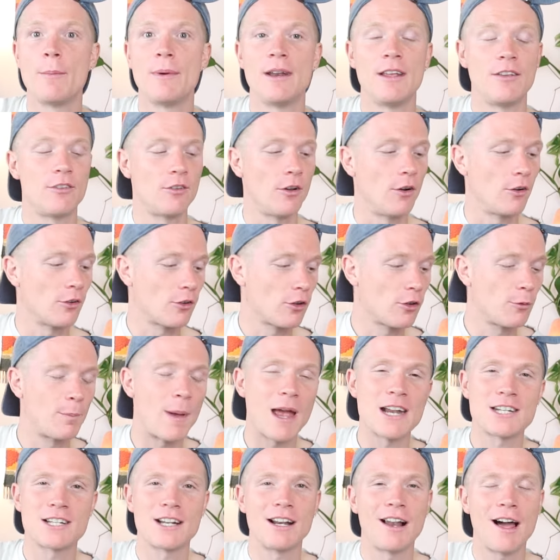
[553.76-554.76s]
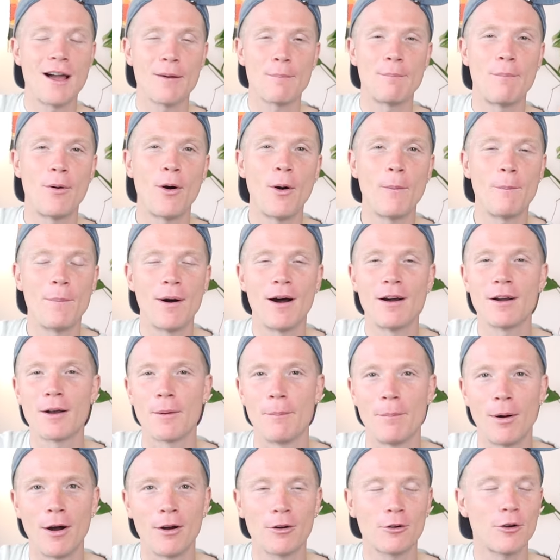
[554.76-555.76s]
many songs, especially like pop punk
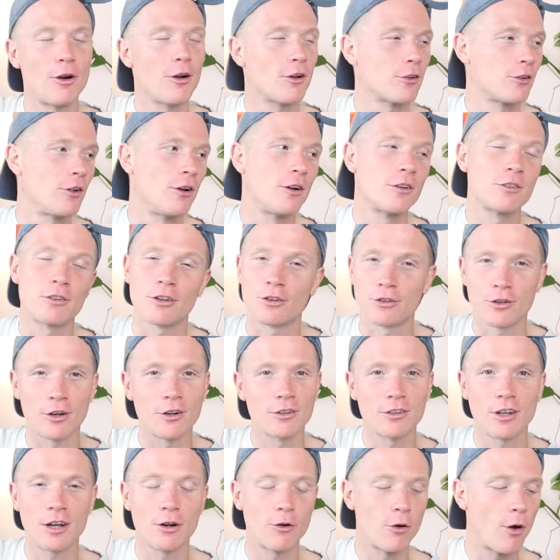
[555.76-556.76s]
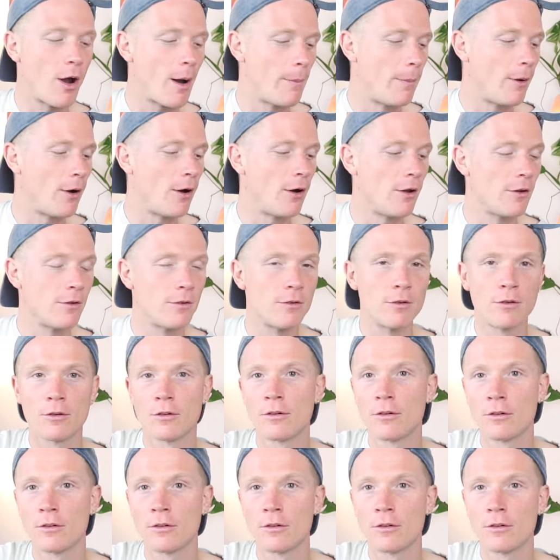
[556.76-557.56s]
and punk rock songs, the songs I grew up on.